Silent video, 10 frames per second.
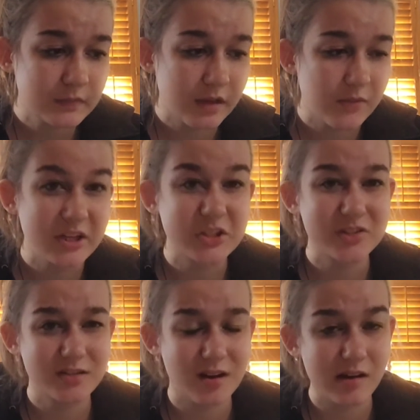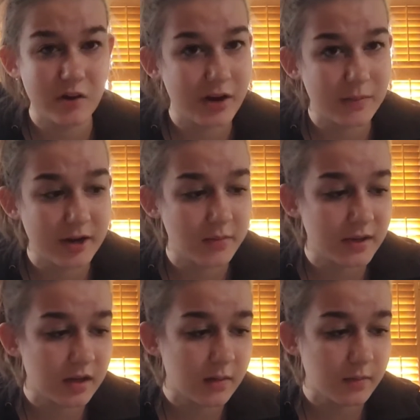which is not a great brand to
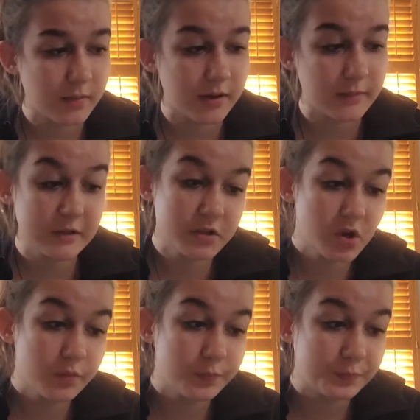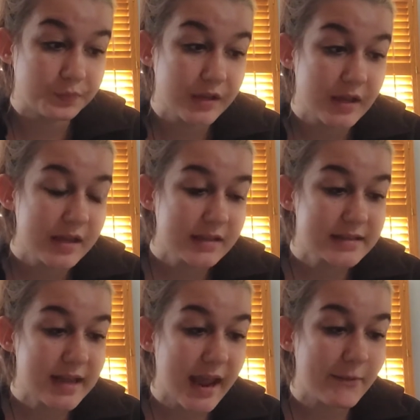pick up, but it sold.
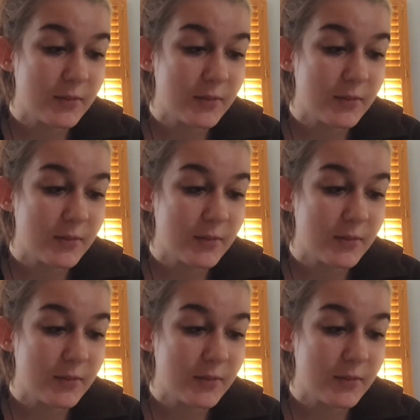These camo